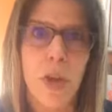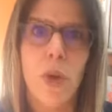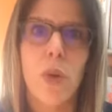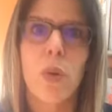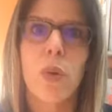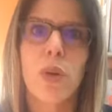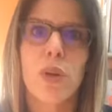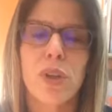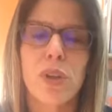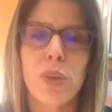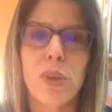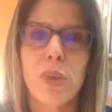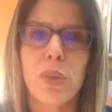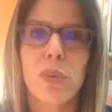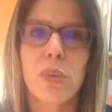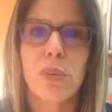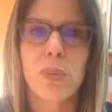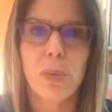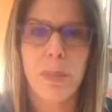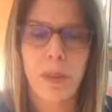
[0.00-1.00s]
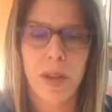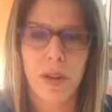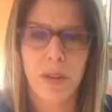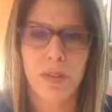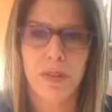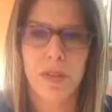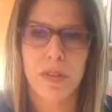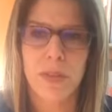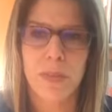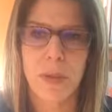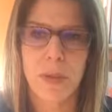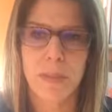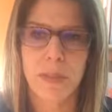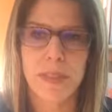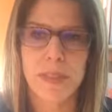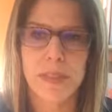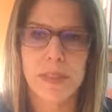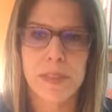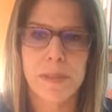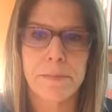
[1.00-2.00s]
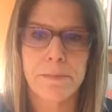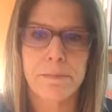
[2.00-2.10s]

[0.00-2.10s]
or you repair in those moments.